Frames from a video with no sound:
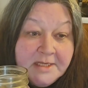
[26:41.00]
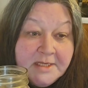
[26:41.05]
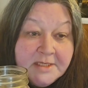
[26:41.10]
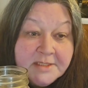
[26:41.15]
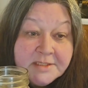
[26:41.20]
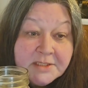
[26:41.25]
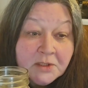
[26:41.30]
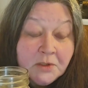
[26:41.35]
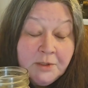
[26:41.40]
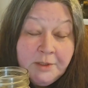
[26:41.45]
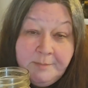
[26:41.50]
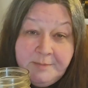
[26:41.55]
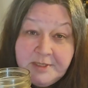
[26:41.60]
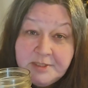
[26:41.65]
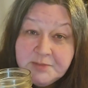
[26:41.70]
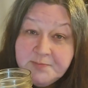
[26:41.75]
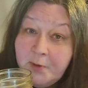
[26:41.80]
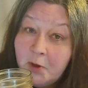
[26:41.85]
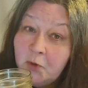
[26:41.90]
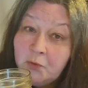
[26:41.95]
Is it going to
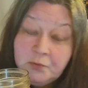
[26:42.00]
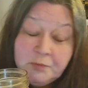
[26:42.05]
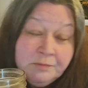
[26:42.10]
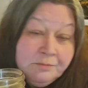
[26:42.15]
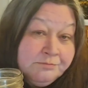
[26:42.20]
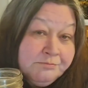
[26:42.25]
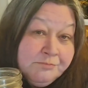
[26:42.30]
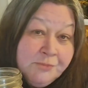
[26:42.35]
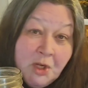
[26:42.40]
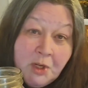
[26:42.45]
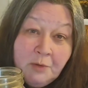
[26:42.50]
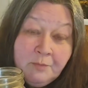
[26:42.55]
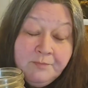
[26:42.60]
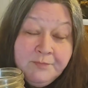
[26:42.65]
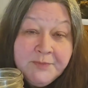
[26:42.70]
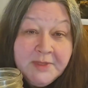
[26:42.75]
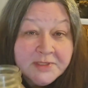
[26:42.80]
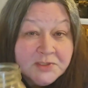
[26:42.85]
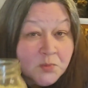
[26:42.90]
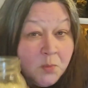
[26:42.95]
be as potent? No.
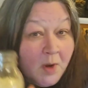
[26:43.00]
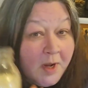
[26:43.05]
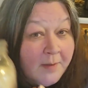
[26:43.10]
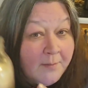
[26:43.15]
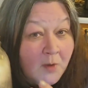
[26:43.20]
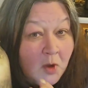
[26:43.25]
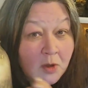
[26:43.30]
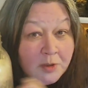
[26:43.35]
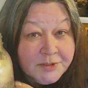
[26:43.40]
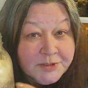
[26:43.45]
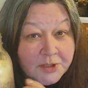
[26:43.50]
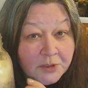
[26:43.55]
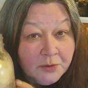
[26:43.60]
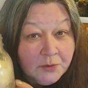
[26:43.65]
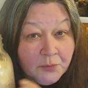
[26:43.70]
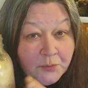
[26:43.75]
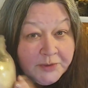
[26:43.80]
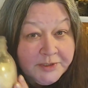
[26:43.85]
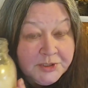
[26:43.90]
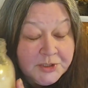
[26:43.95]
That's why I'm also
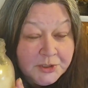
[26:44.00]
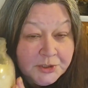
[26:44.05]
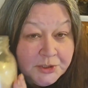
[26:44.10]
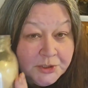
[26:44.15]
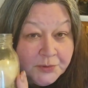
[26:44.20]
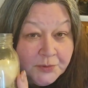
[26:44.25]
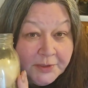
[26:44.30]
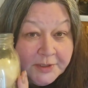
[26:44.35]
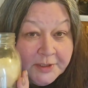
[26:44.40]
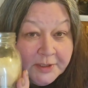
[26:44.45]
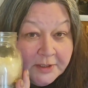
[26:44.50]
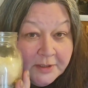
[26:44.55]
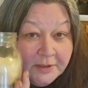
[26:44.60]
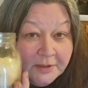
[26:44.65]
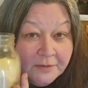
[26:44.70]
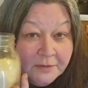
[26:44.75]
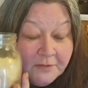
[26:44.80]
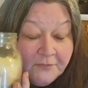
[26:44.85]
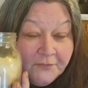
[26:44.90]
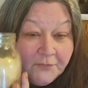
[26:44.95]
going to do it
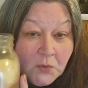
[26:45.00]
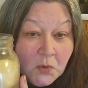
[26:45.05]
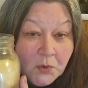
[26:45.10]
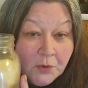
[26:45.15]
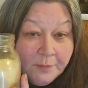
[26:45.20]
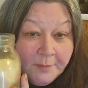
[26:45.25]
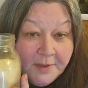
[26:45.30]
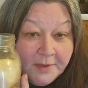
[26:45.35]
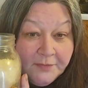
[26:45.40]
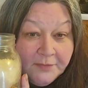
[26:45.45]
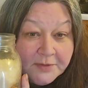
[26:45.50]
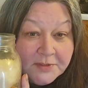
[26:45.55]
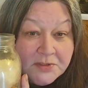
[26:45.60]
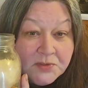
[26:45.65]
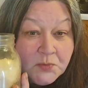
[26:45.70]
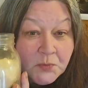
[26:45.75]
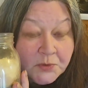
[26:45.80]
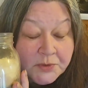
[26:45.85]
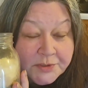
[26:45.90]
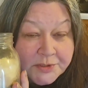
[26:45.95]
in the folk
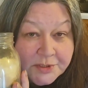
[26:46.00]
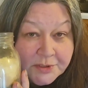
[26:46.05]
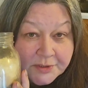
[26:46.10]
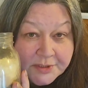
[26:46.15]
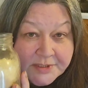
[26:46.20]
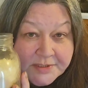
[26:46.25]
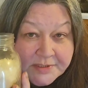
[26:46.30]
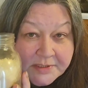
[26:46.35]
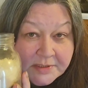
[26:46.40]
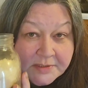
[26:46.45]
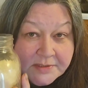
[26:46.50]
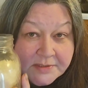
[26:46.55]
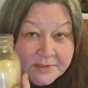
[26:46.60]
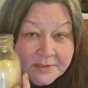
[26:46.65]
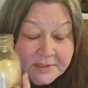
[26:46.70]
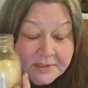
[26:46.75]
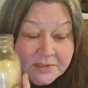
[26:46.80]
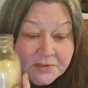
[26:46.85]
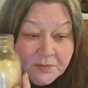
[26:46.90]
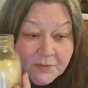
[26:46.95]
method, where it's going to sit
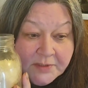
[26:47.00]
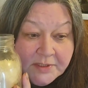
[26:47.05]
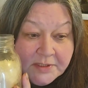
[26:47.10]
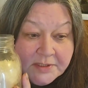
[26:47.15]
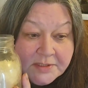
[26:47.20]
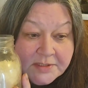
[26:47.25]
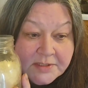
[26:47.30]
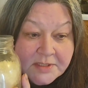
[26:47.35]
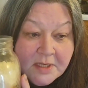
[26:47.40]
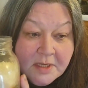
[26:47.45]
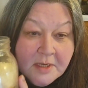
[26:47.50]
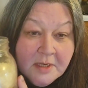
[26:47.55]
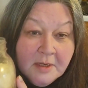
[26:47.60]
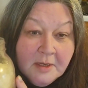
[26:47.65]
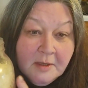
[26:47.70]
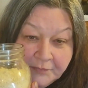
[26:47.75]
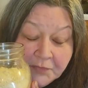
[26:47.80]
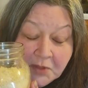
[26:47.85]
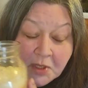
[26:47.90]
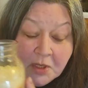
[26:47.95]
6 weeks.
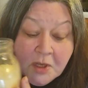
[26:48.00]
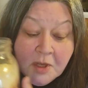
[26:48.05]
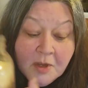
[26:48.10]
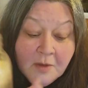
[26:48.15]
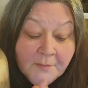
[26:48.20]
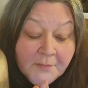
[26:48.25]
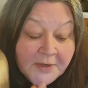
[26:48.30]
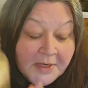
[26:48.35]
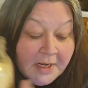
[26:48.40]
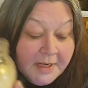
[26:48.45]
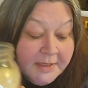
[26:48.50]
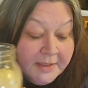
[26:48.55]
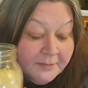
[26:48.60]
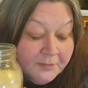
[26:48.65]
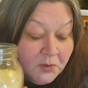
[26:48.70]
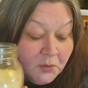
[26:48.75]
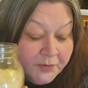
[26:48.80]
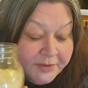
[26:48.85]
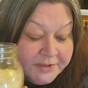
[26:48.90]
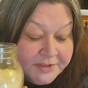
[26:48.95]
But I
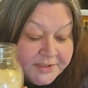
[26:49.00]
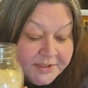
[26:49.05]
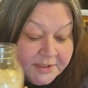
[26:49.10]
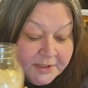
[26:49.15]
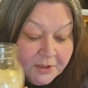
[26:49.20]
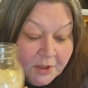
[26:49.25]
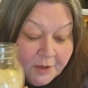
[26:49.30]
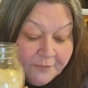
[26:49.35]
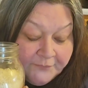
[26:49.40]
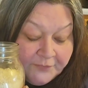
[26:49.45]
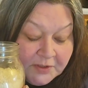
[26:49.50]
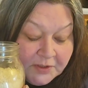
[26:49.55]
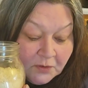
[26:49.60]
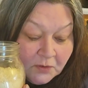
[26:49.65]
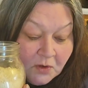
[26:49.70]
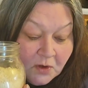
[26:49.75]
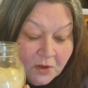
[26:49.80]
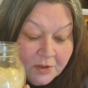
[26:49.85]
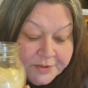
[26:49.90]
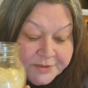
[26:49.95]
am going to get off
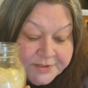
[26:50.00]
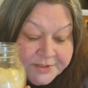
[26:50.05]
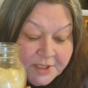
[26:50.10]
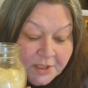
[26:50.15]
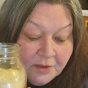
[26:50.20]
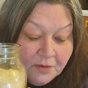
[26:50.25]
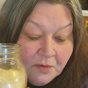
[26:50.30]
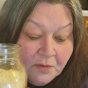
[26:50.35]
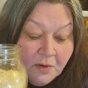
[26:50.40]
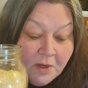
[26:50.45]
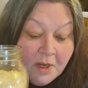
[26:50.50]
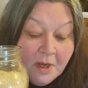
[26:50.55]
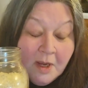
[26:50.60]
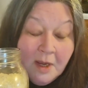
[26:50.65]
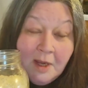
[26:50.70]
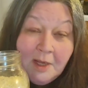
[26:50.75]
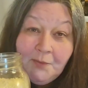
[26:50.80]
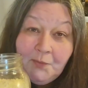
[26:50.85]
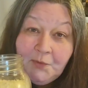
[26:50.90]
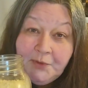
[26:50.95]
here also.
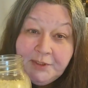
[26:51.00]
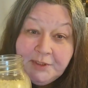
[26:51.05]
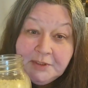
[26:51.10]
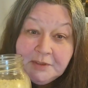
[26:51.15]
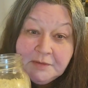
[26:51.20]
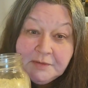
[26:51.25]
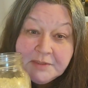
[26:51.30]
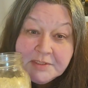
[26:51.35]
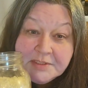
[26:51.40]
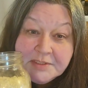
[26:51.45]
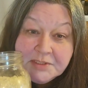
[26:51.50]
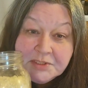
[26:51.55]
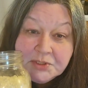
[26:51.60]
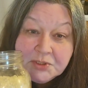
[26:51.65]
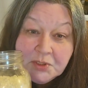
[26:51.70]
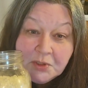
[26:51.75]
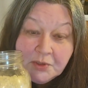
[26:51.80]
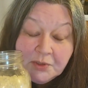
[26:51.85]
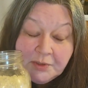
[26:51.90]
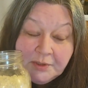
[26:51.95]
I want to get this
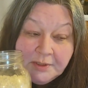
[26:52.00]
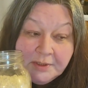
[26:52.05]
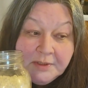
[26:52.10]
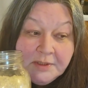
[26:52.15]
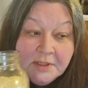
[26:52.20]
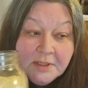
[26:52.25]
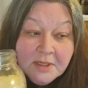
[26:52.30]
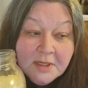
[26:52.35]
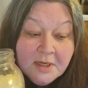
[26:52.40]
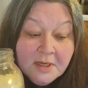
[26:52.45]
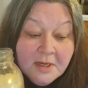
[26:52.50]
started.